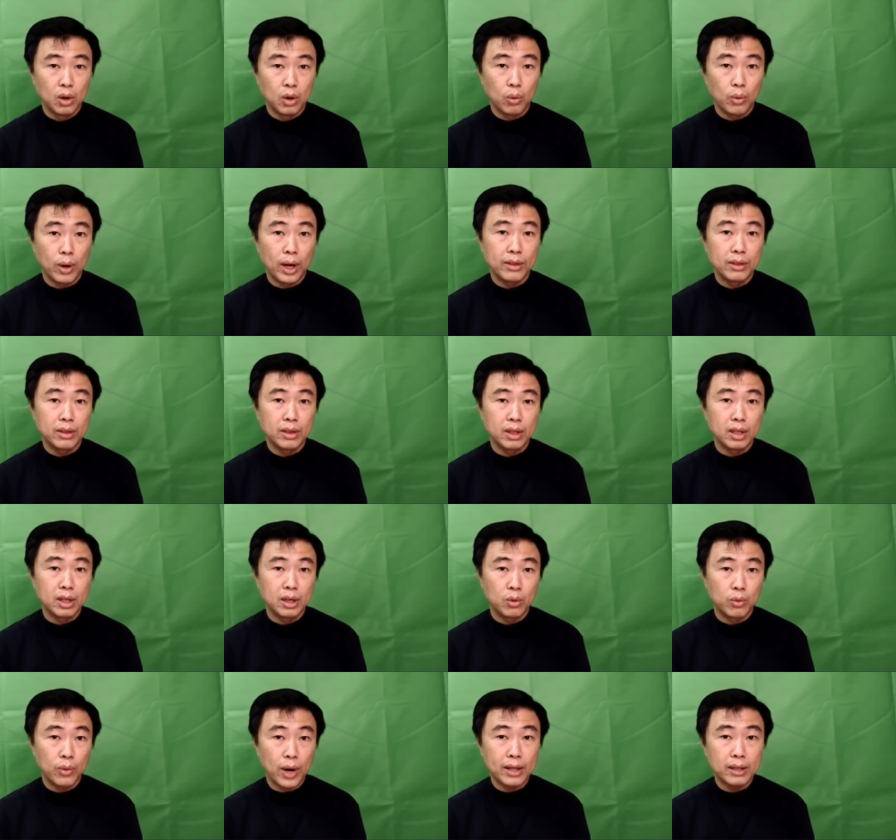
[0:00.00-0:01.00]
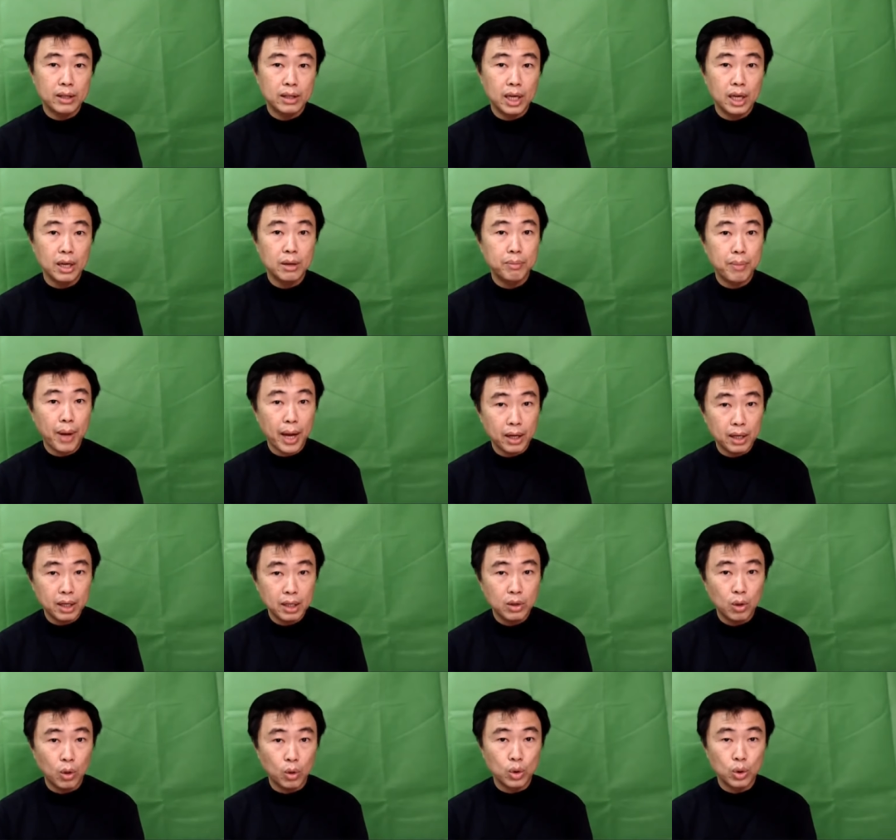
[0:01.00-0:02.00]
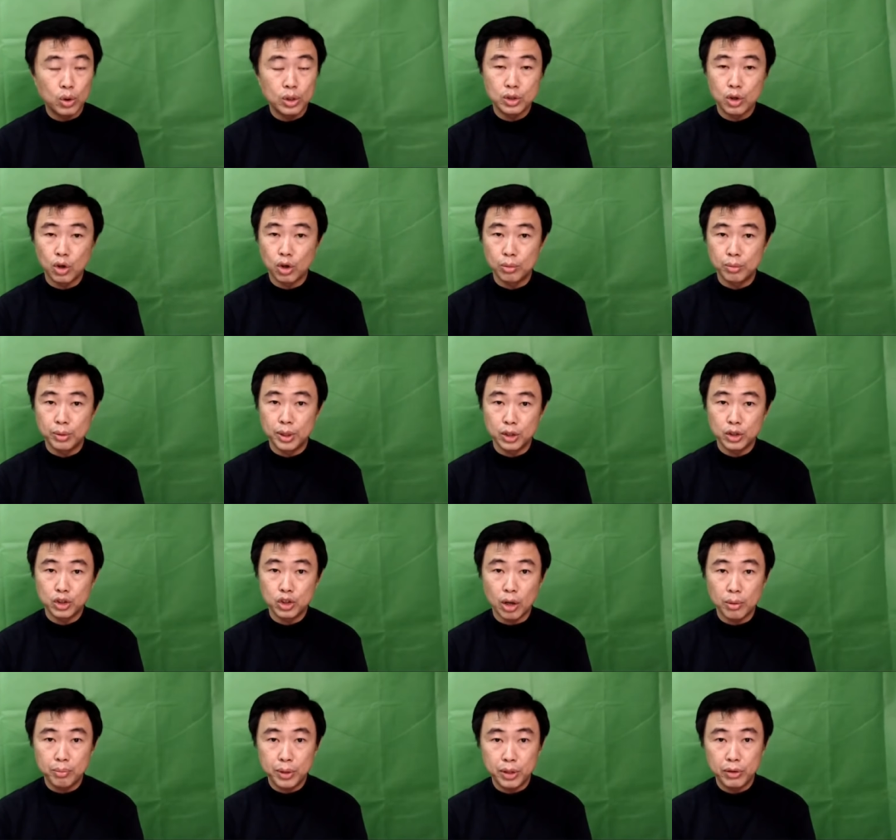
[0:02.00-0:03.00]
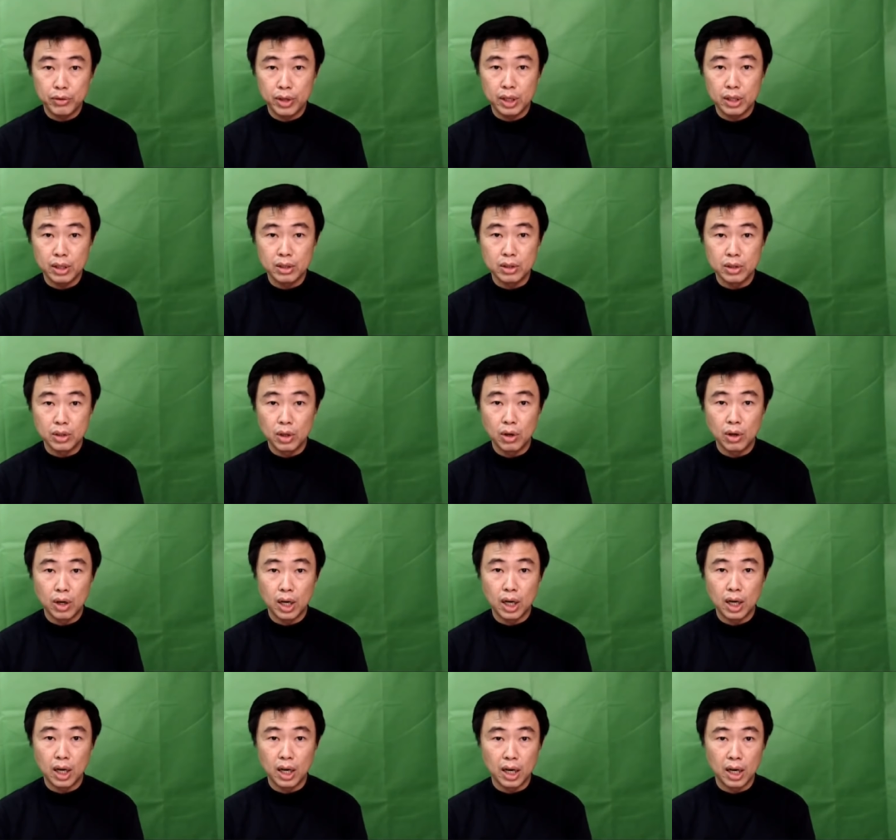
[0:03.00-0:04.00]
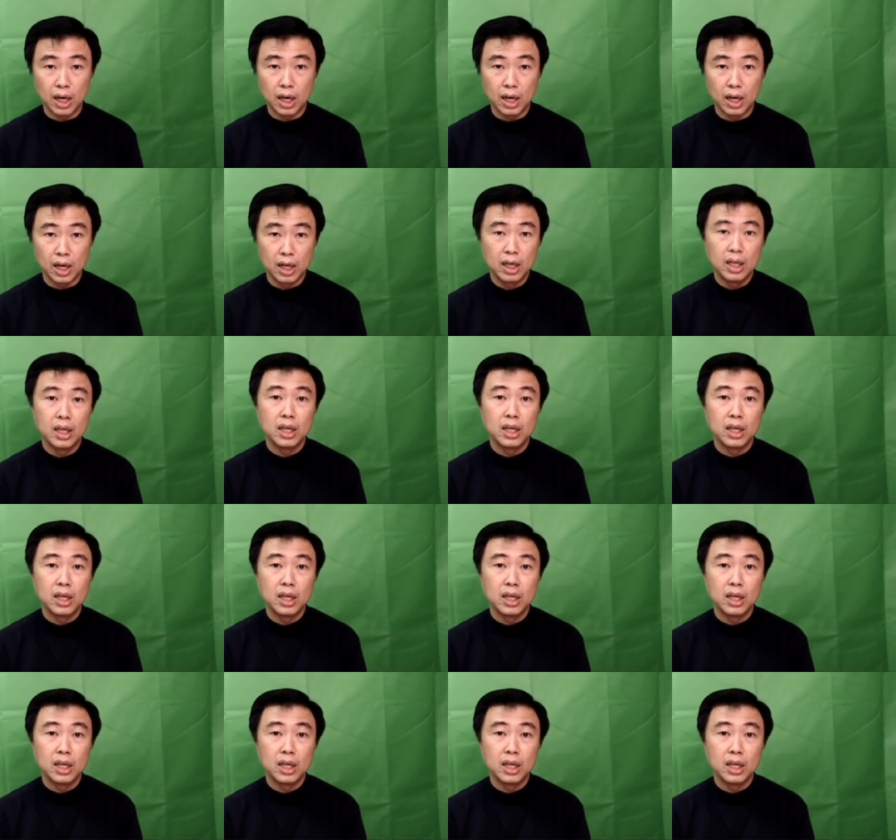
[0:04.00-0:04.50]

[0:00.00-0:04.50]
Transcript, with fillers: when the rat kick back in, although it's going to be a short period, you know, uh,